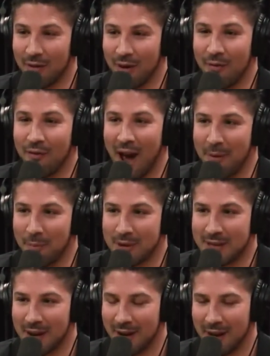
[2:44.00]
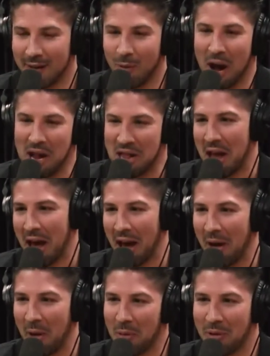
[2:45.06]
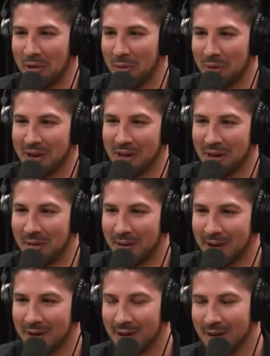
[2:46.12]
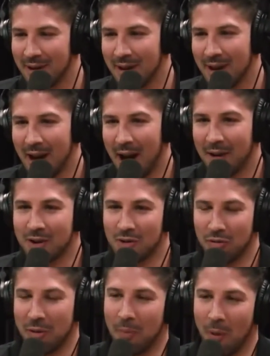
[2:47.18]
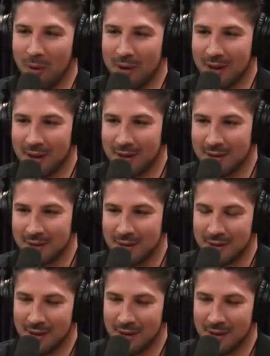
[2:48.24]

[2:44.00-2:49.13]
The 5% are like, what the hell? What are we doing? Mm-hmm. How could you report this?